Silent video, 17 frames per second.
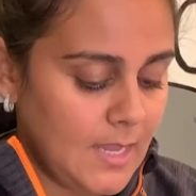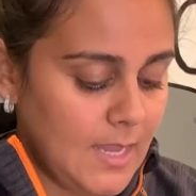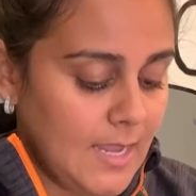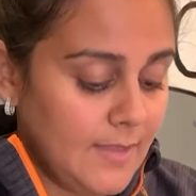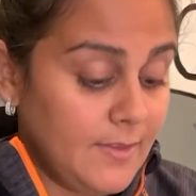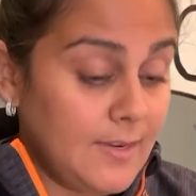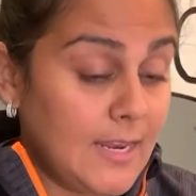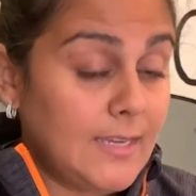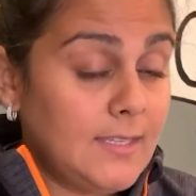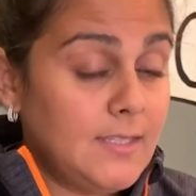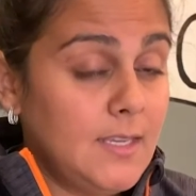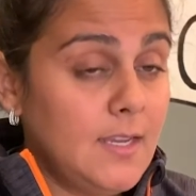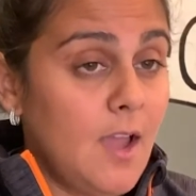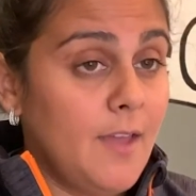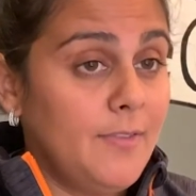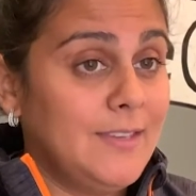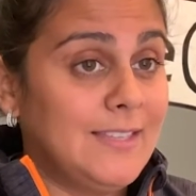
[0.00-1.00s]
The next thing
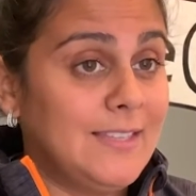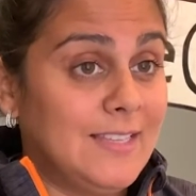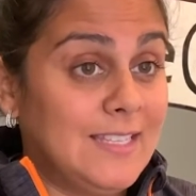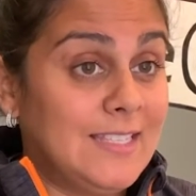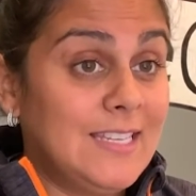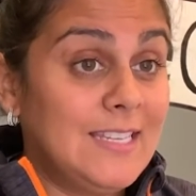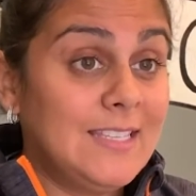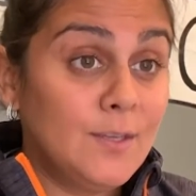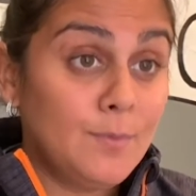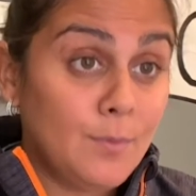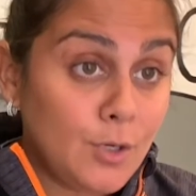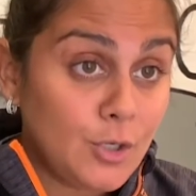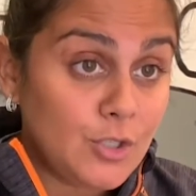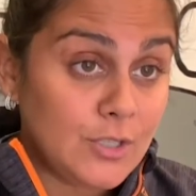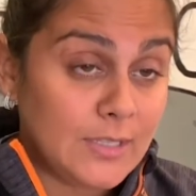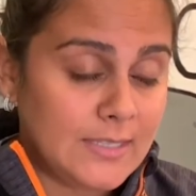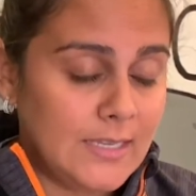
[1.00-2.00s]
on this list is
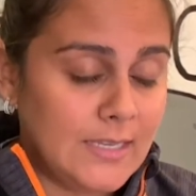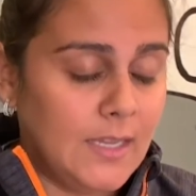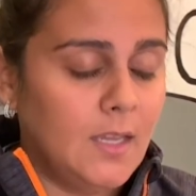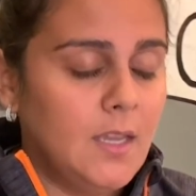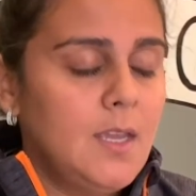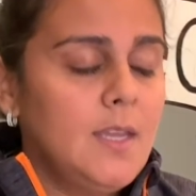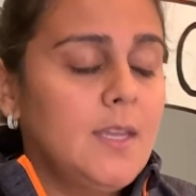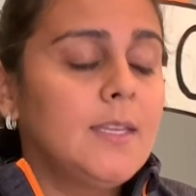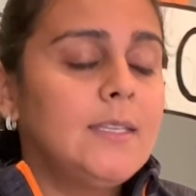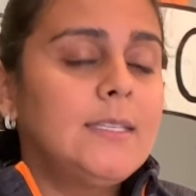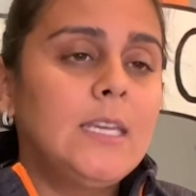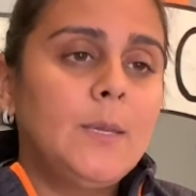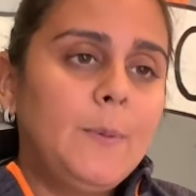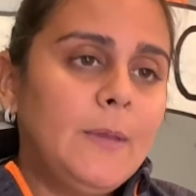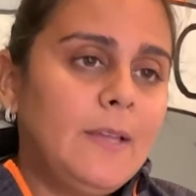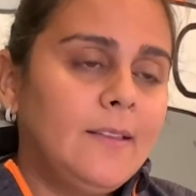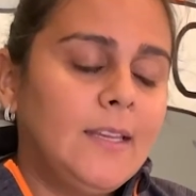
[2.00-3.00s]
emergency.
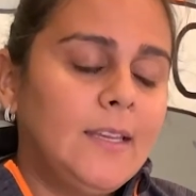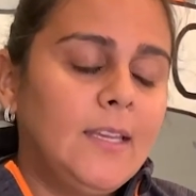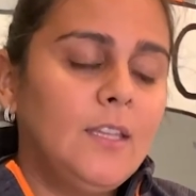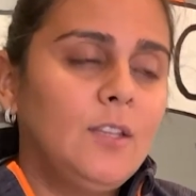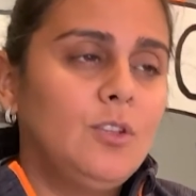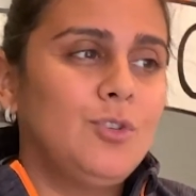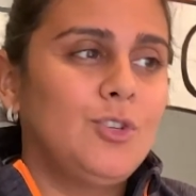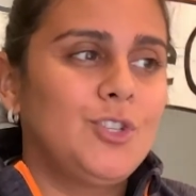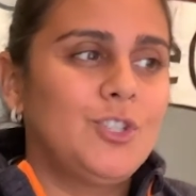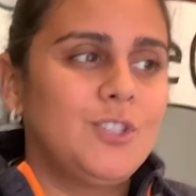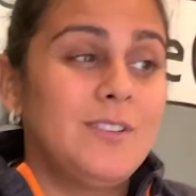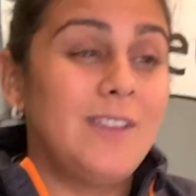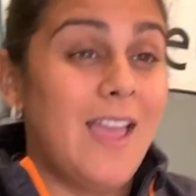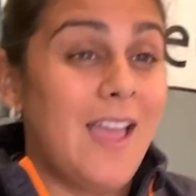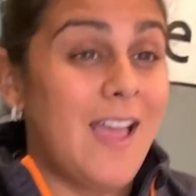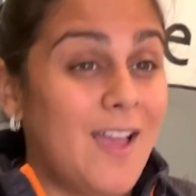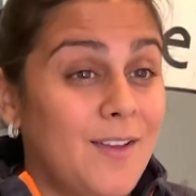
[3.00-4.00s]
Typically, you shouldn't
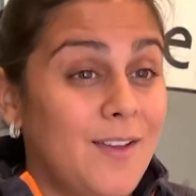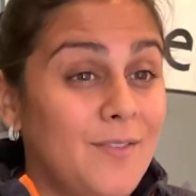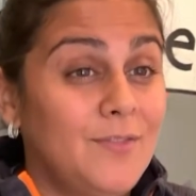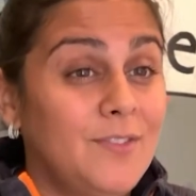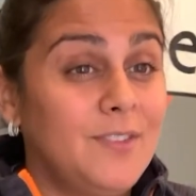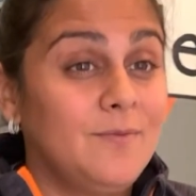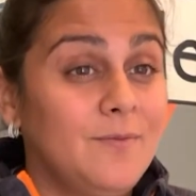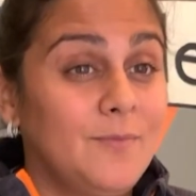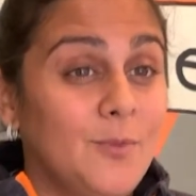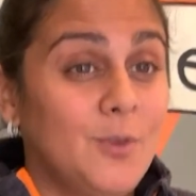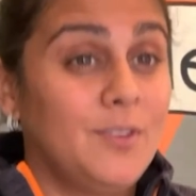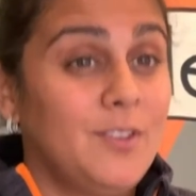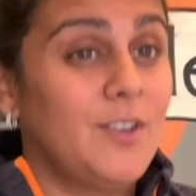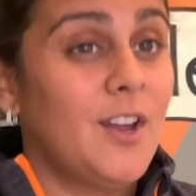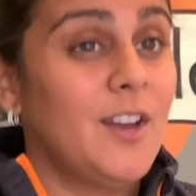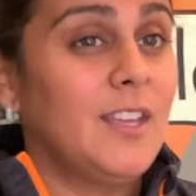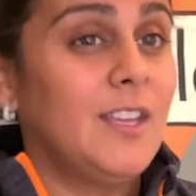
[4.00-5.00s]
have orthodontic